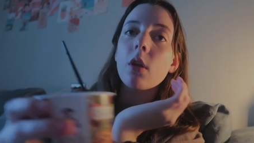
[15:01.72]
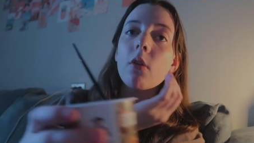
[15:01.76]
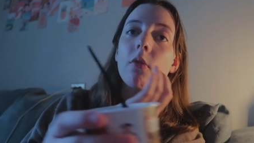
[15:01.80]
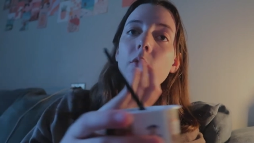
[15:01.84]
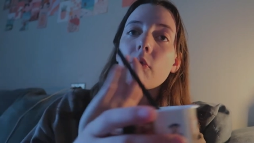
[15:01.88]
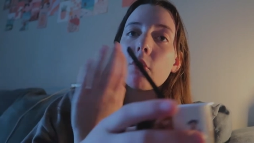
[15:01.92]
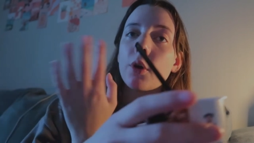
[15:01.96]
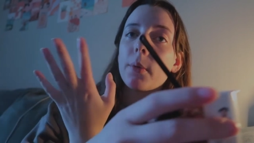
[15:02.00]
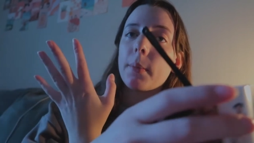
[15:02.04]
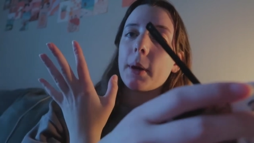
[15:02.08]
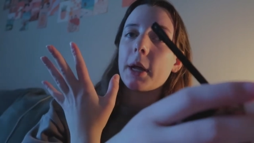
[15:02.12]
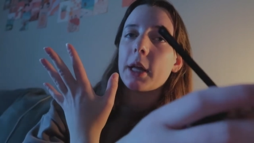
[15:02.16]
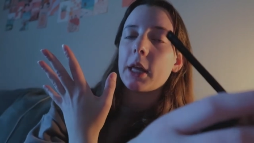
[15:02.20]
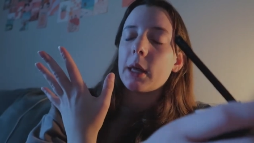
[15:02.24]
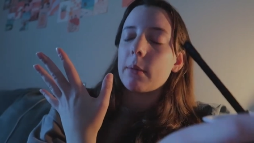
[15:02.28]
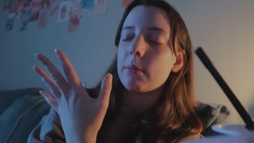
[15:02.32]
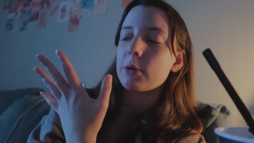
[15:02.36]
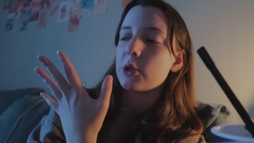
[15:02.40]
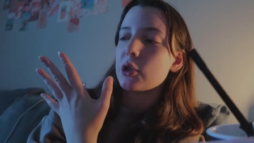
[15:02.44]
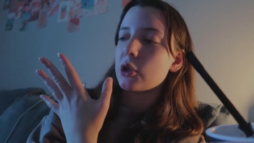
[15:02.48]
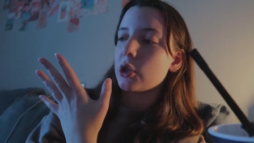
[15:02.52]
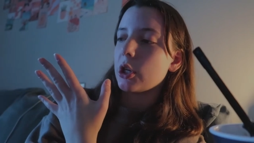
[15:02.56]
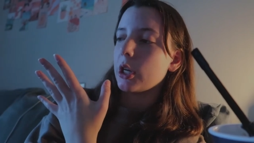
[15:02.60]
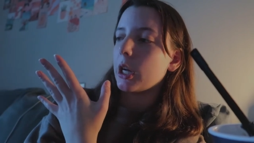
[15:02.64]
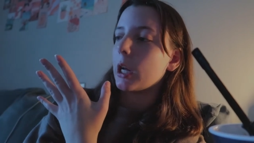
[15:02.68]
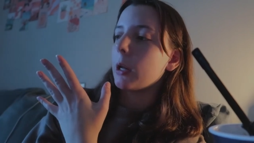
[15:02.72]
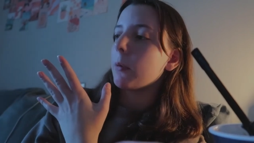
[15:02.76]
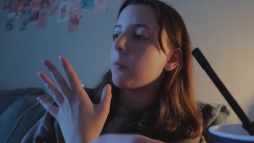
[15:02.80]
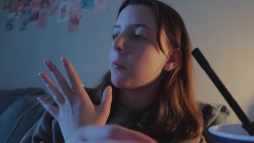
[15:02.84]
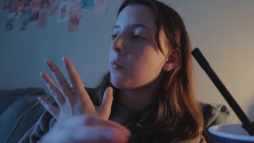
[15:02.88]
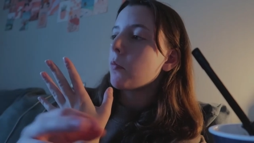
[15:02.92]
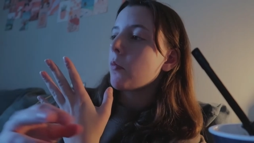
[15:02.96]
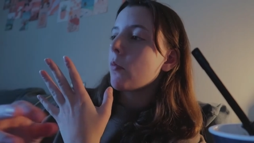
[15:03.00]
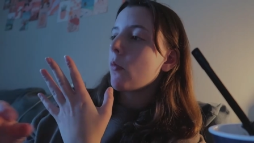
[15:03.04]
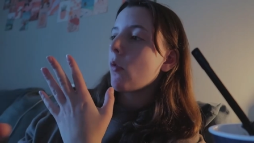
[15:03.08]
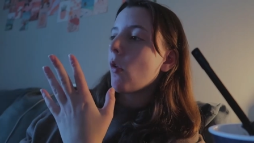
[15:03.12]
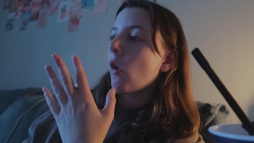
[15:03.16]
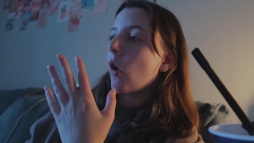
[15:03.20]
for my chemistry
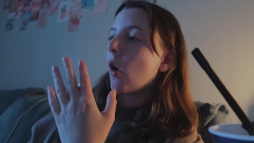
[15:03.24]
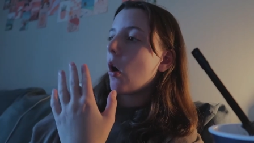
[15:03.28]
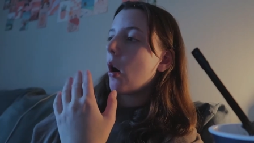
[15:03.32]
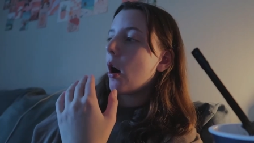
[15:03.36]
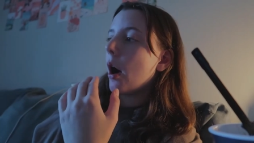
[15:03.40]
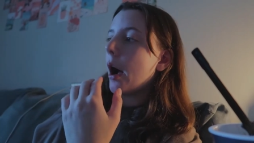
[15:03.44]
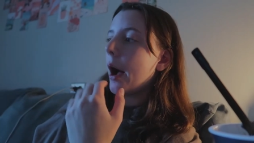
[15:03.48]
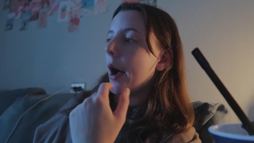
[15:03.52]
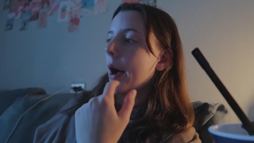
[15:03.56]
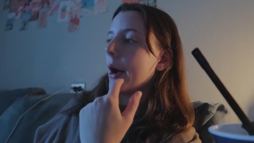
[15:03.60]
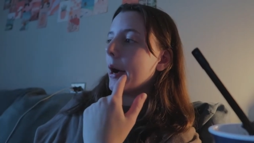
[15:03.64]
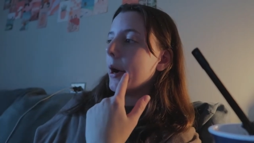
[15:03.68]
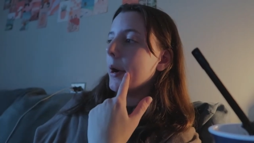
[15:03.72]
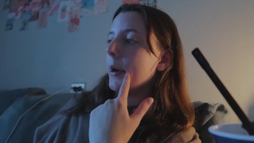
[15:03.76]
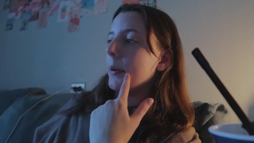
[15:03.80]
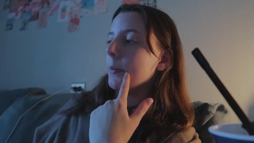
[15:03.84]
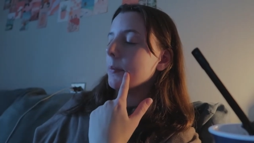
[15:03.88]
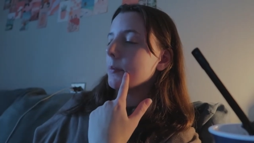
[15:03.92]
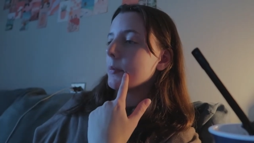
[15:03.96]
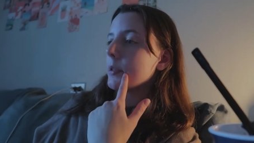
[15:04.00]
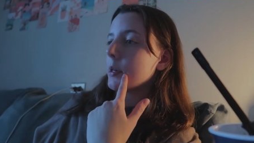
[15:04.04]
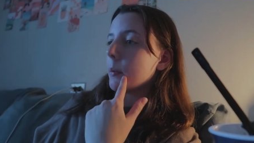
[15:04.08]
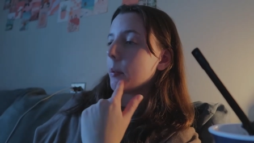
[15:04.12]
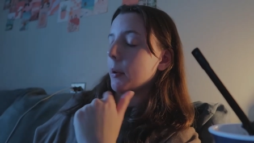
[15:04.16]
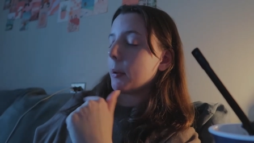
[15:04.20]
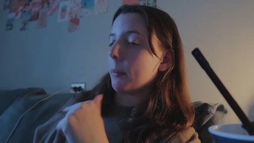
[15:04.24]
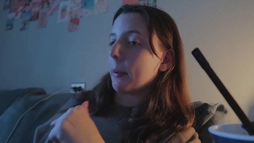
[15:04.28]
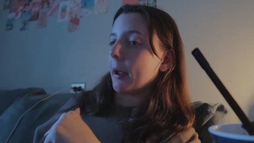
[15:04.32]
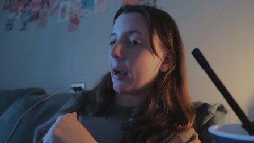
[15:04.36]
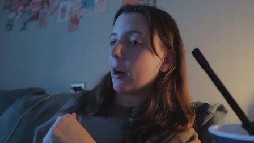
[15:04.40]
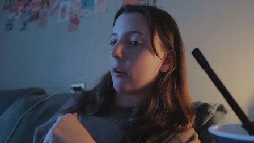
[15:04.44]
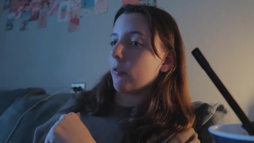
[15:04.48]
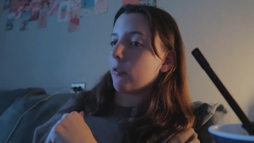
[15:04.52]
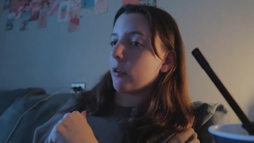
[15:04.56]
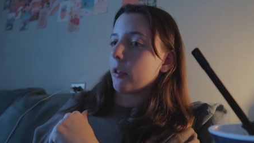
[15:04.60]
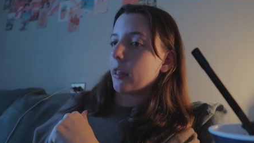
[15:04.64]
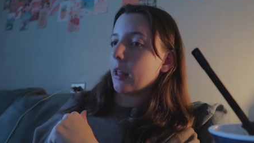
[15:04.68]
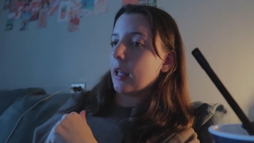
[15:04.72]
um, to
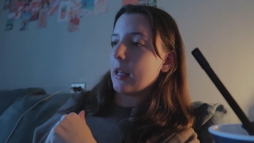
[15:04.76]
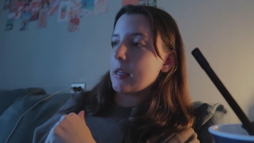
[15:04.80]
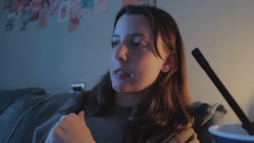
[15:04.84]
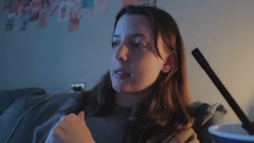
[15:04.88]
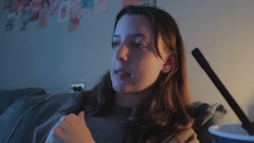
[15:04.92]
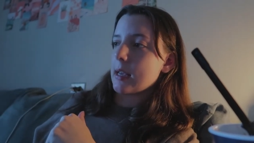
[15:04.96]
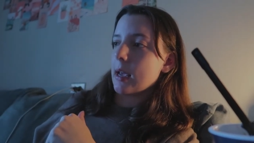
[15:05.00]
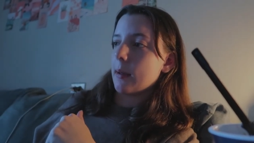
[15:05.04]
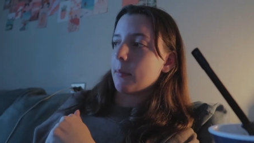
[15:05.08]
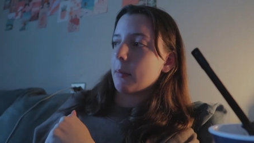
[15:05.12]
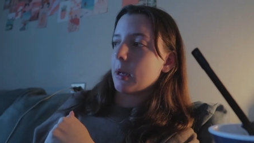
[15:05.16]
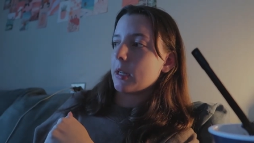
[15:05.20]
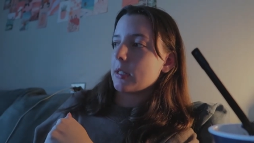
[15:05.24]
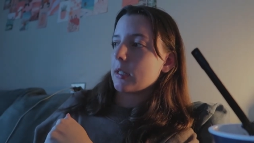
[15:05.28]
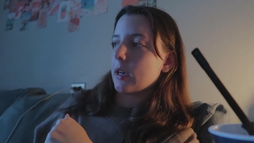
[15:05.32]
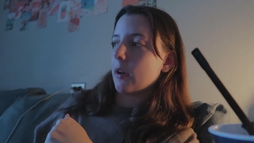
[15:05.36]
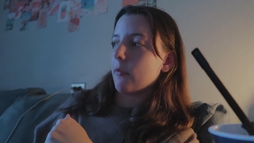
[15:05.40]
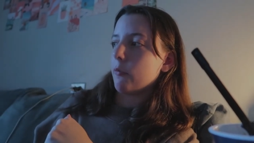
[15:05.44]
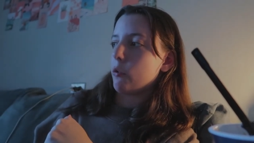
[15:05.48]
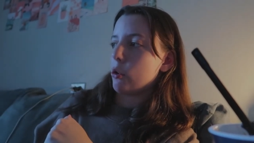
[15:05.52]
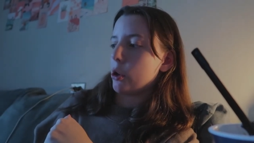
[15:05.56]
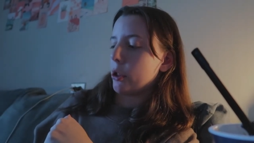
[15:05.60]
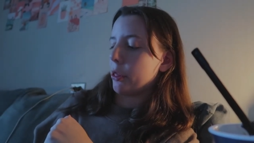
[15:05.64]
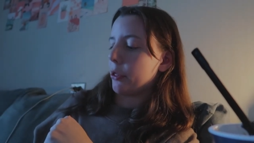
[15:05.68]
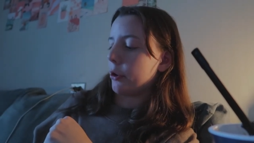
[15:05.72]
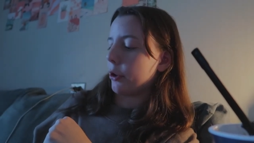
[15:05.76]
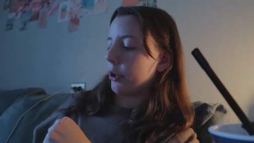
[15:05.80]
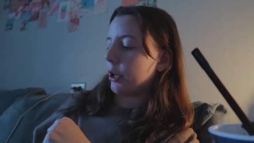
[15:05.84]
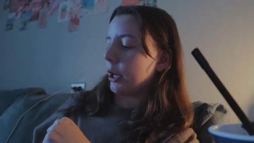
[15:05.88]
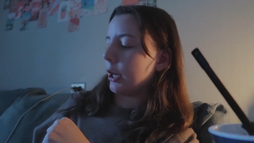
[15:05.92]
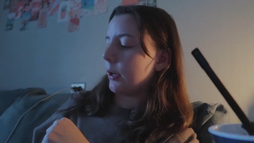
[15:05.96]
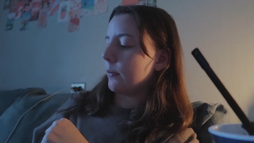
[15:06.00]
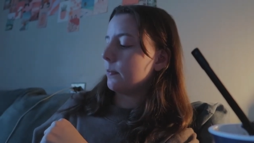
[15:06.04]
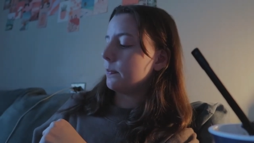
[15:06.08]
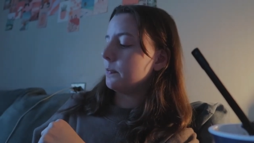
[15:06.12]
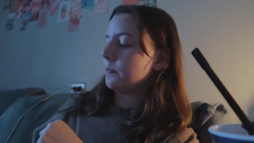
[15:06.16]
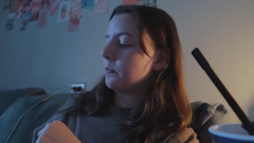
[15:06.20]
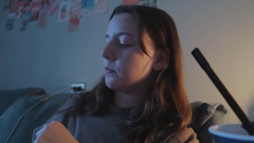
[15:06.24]
prepare for the exam that's at
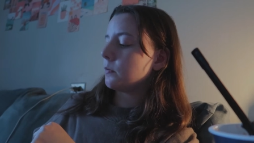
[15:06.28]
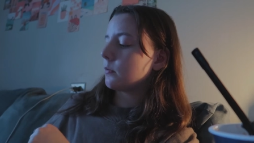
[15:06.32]
4.30.